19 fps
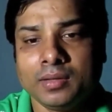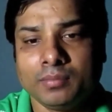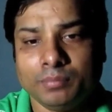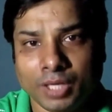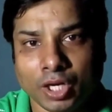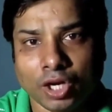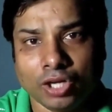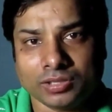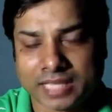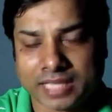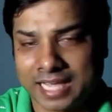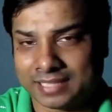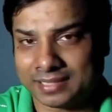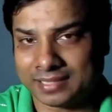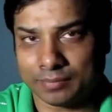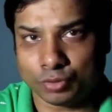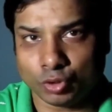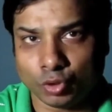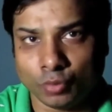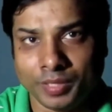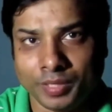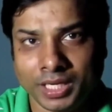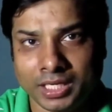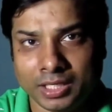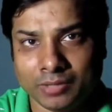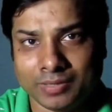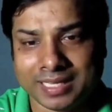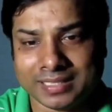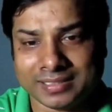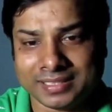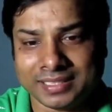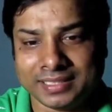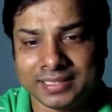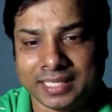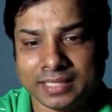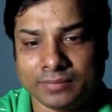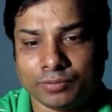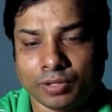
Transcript: because as I'm zooming in, you can see that